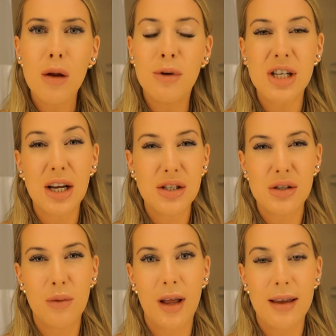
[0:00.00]
which I
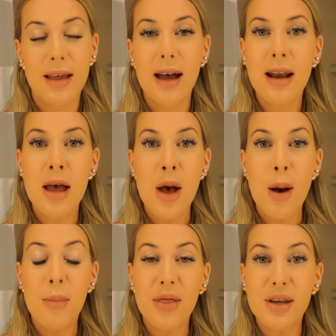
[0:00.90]
just don't like that.
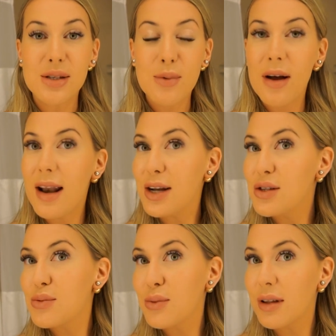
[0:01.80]
But this one, I
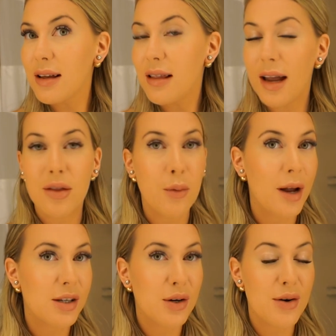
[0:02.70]
just really like the
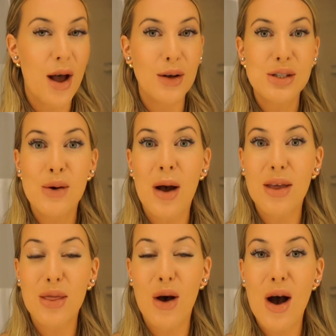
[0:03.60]
way it turned out, so
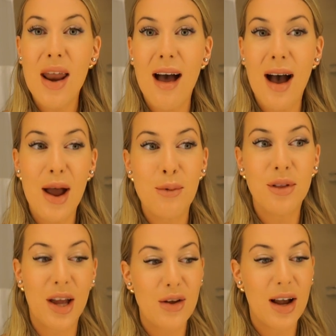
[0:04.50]
I thought I
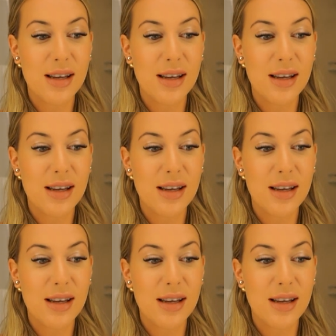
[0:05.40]
would let you